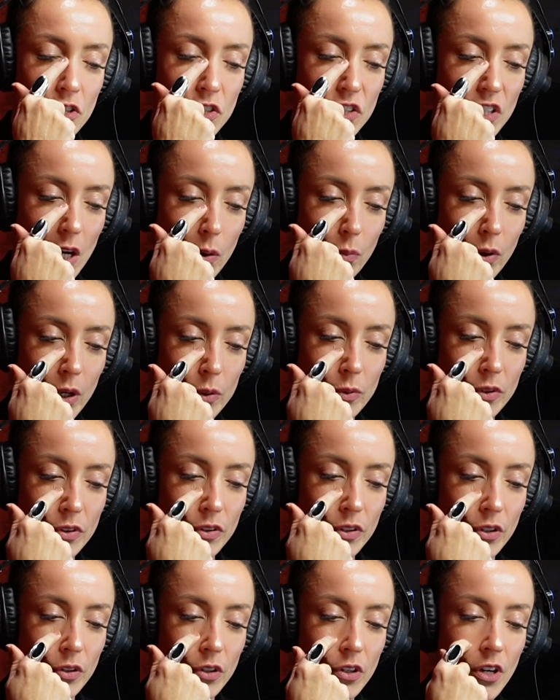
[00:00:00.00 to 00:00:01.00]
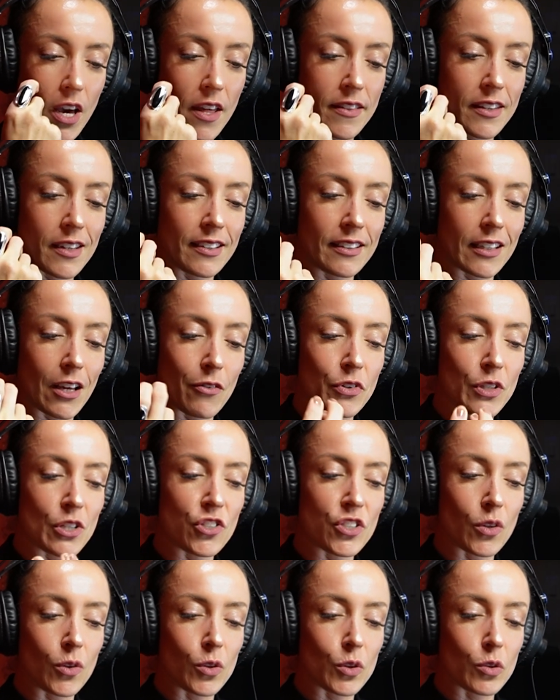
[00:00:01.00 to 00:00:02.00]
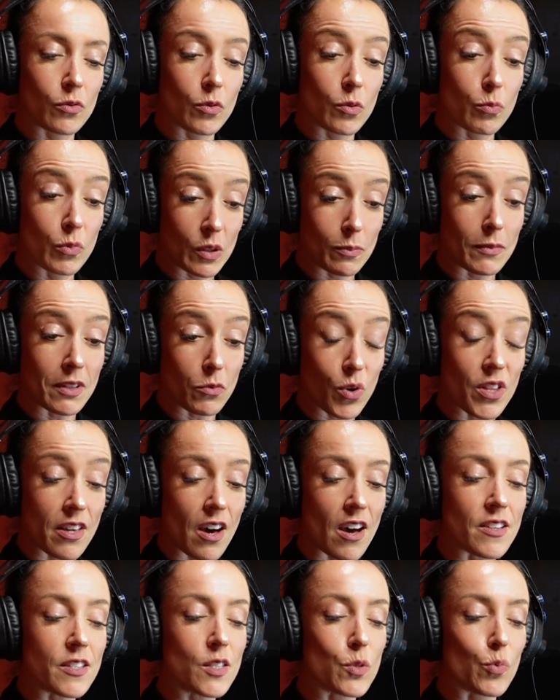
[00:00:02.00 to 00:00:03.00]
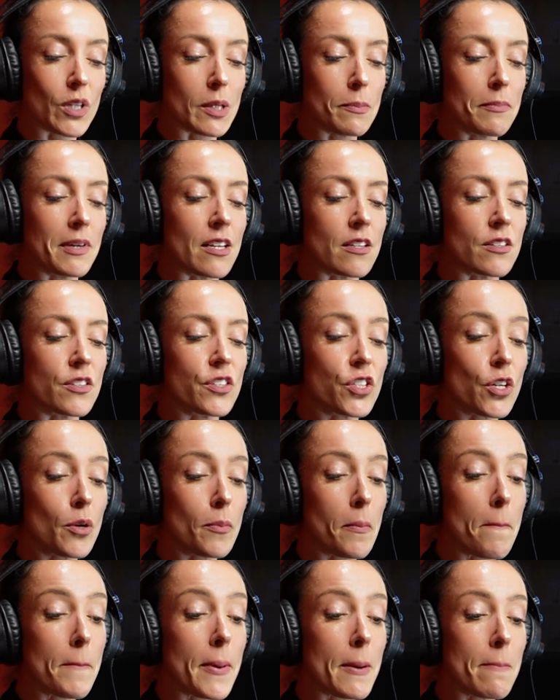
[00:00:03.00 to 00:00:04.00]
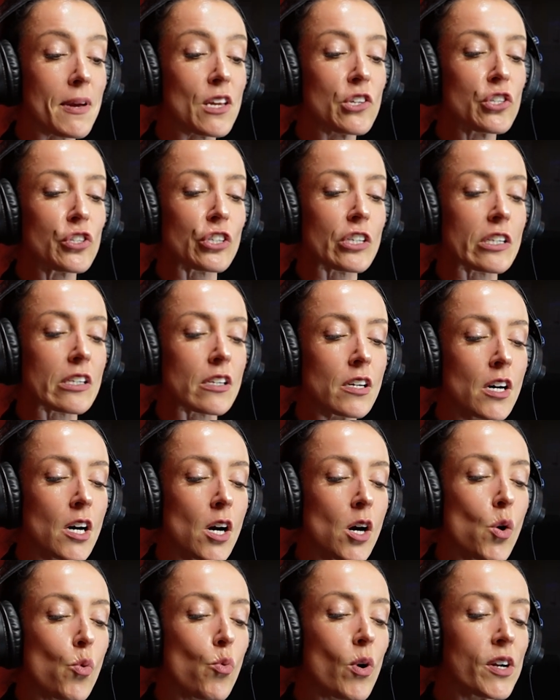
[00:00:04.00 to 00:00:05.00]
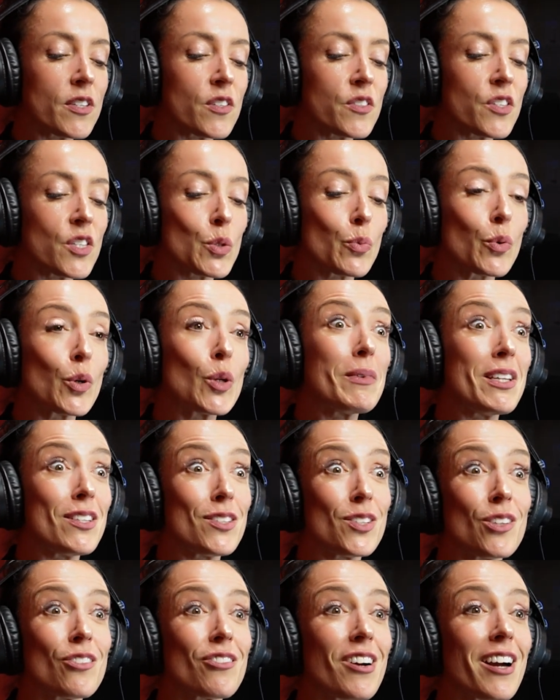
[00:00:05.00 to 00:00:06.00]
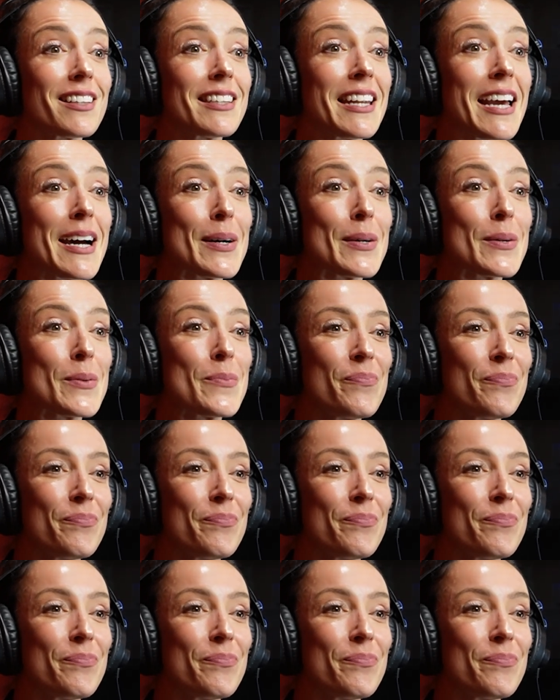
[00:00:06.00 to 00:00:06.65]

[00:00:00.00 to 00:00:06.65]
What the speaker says: share a word with you, and I'd love you to share with us what it means. So permission. What does this word mean to you right now?